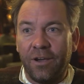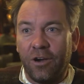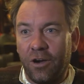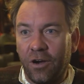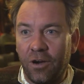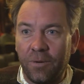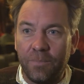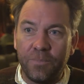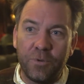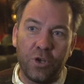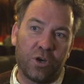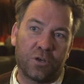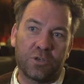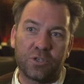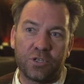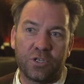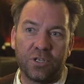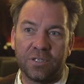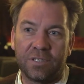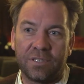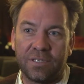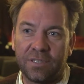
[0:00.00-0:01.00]

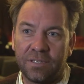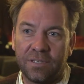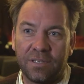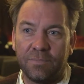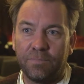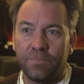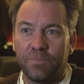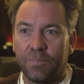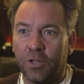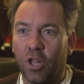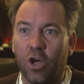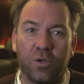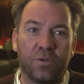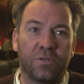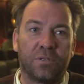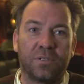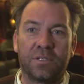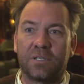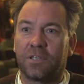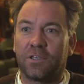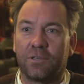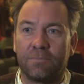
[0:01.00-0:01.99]
obnoxious
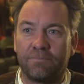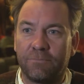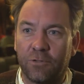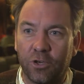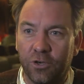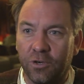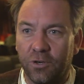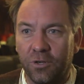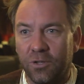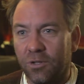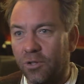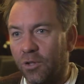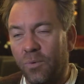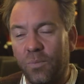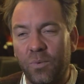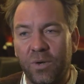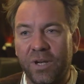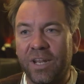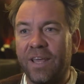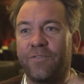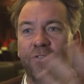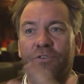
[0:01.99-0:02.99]
blonde girl or
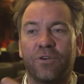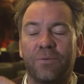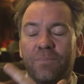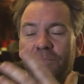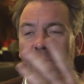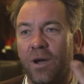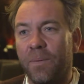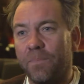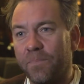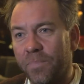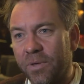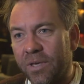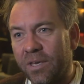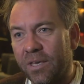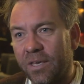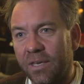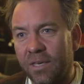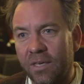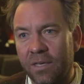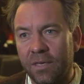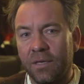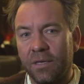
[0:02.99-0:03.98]
whatever it might be.